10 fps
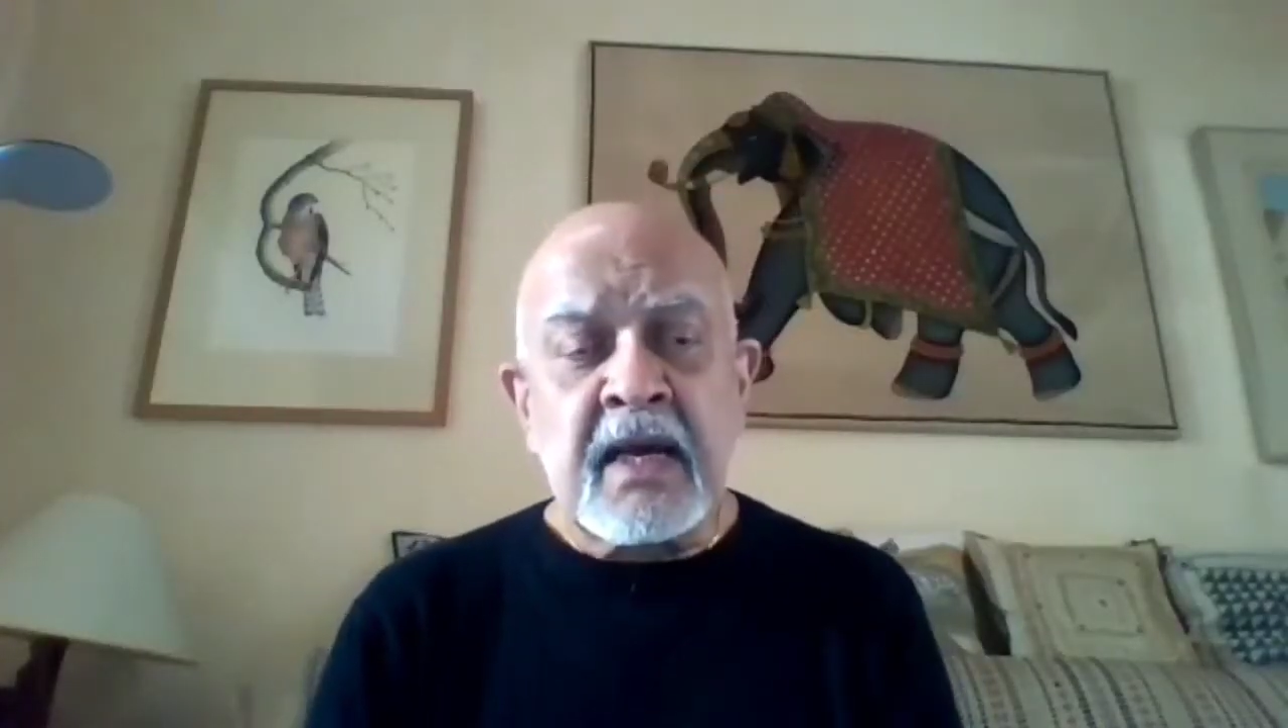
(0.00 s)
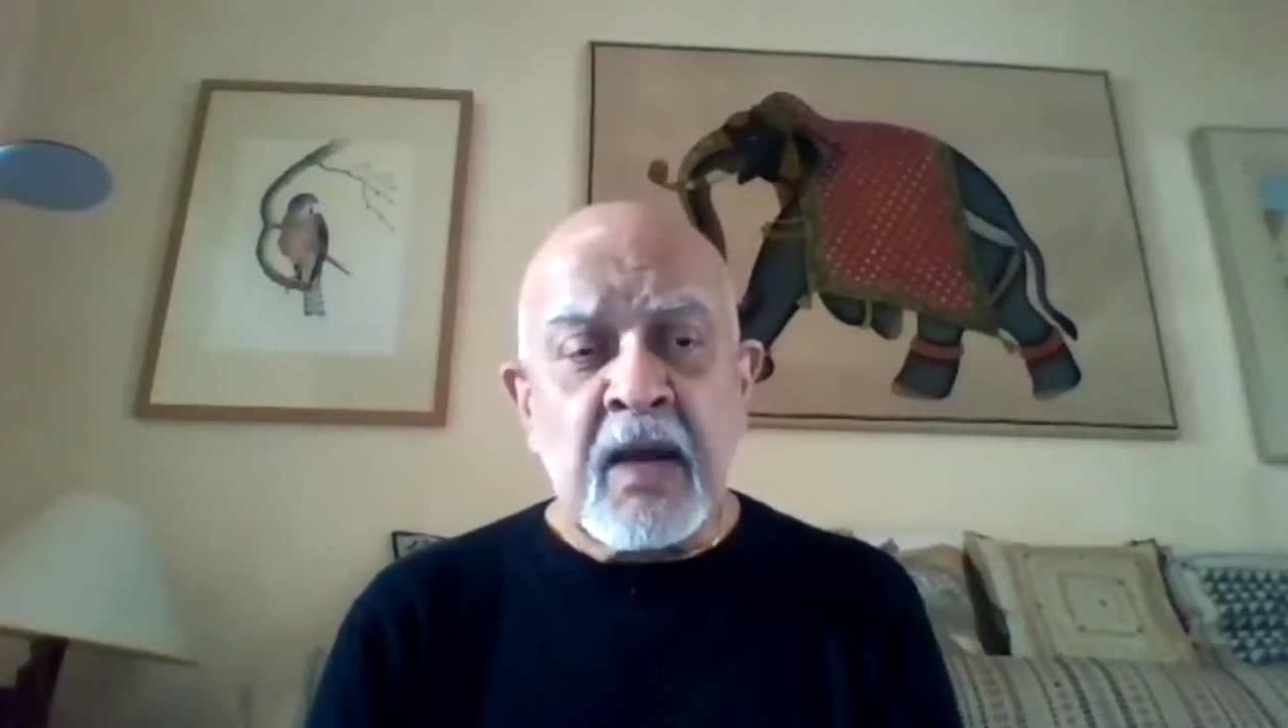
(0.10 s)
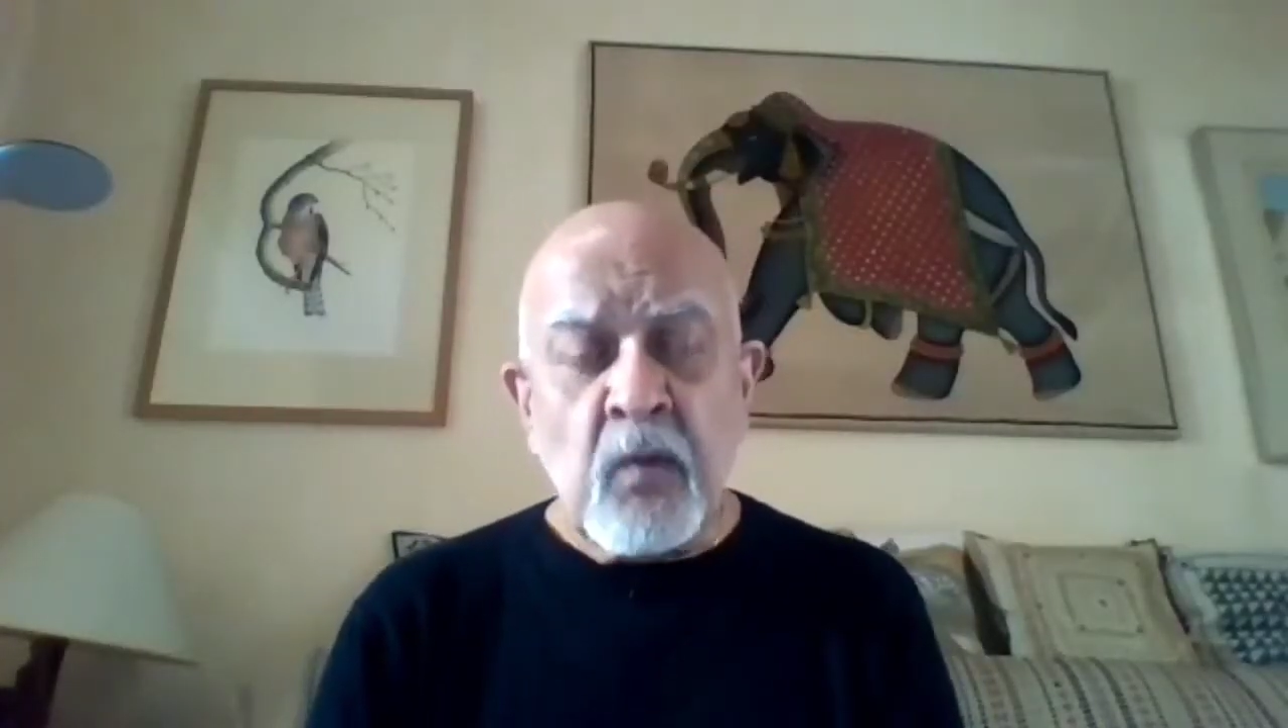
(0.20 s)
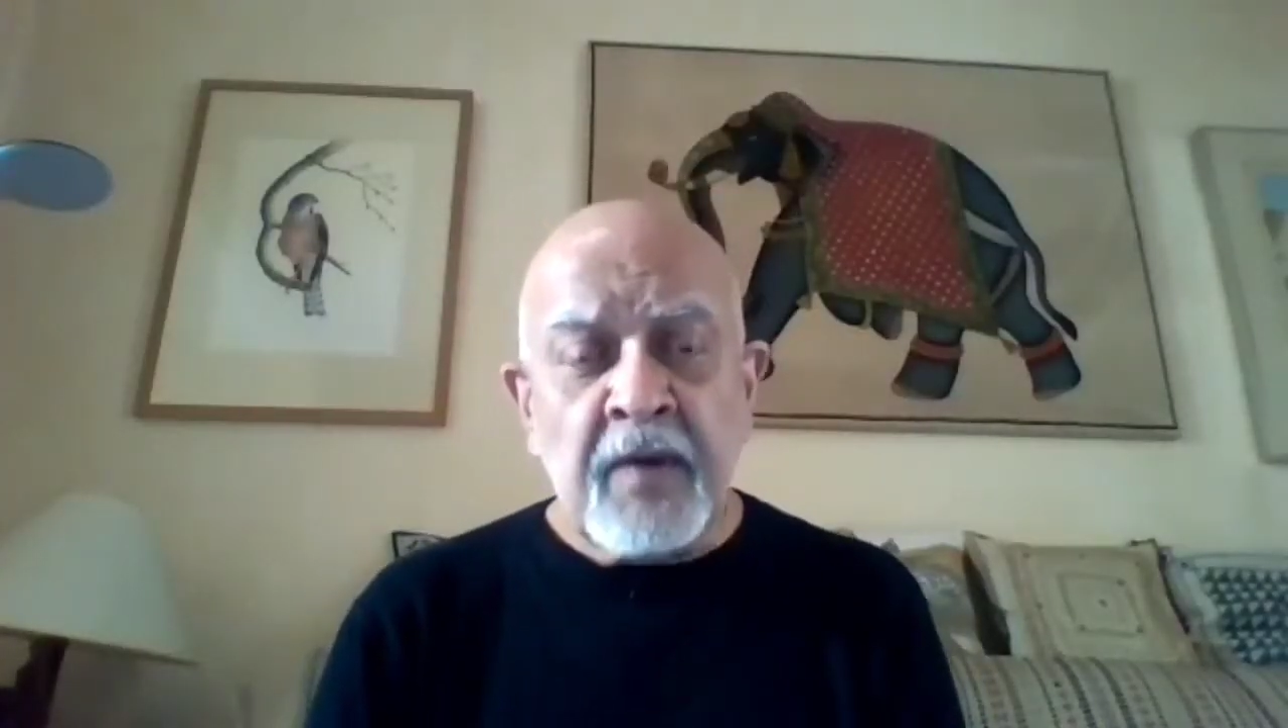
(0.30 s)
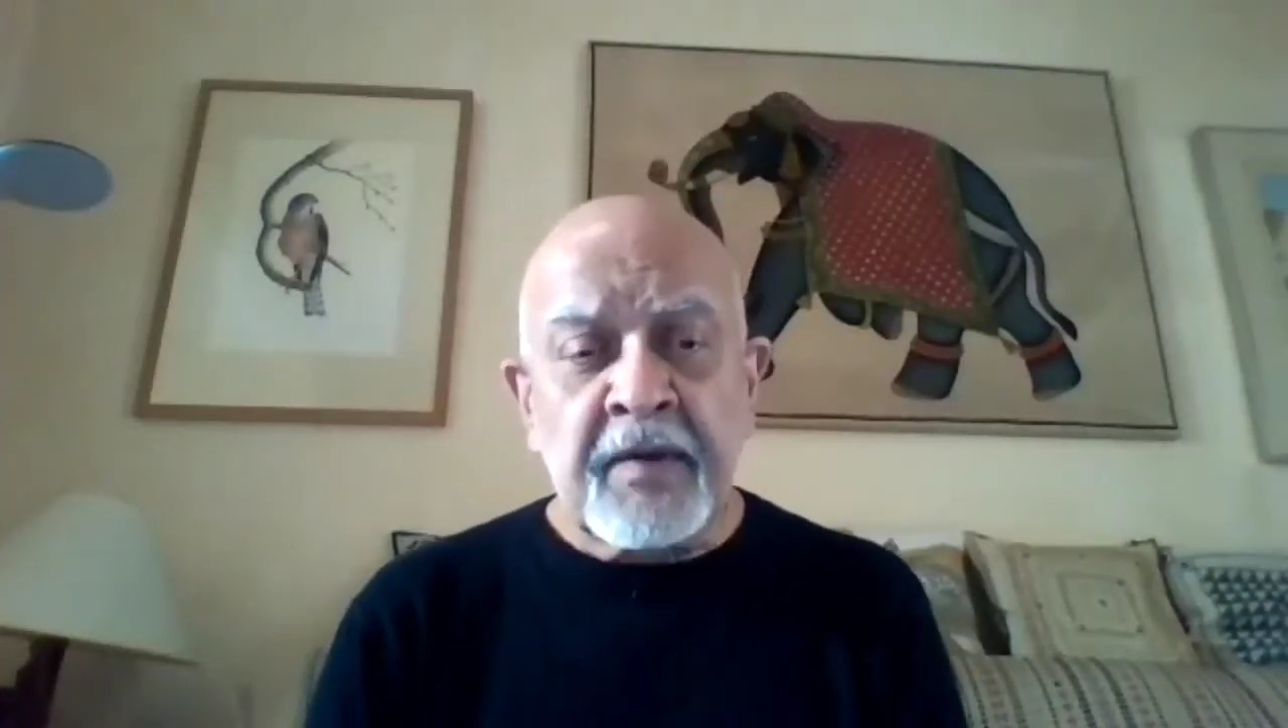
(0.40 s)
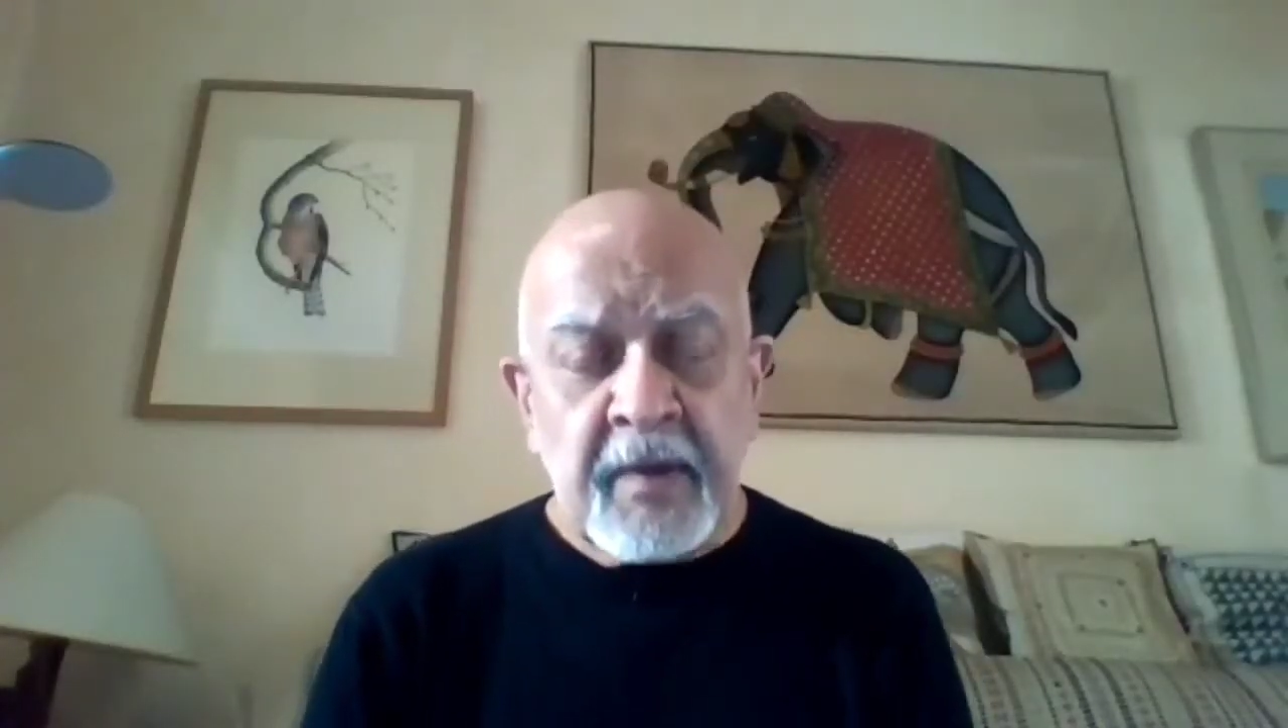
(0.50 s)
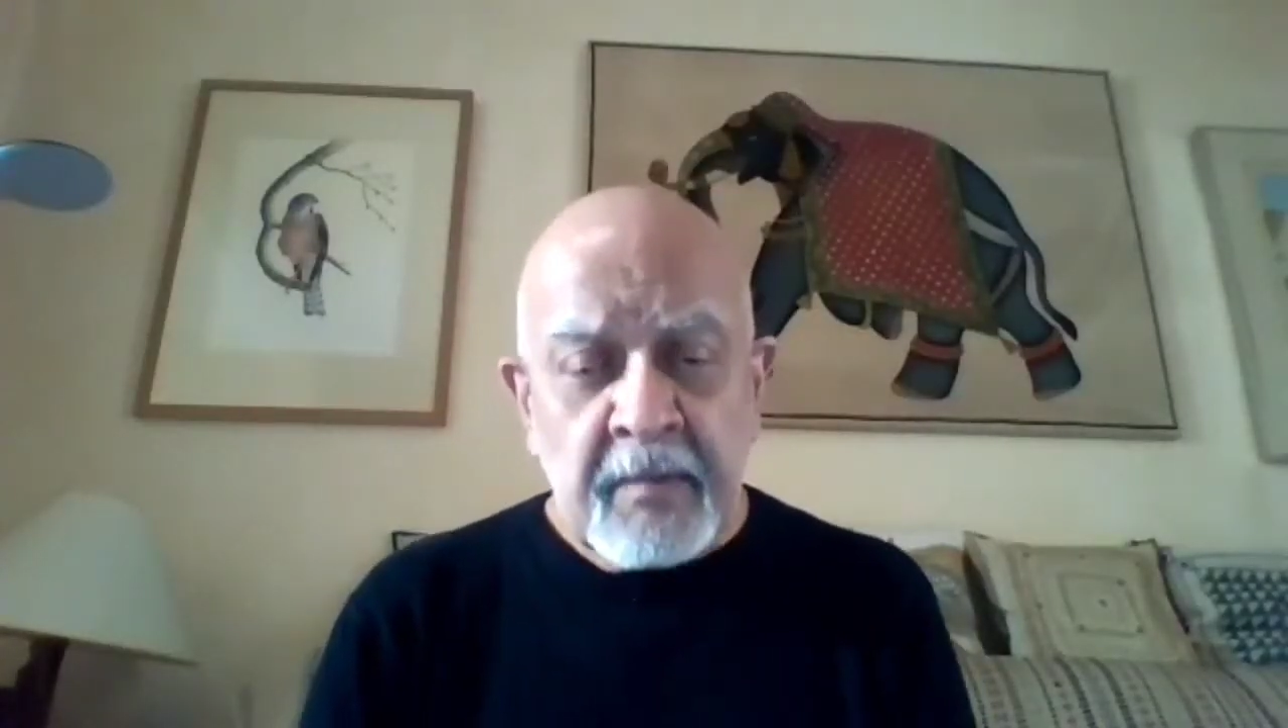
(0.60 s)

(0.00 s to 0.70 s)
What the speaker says: I wonder at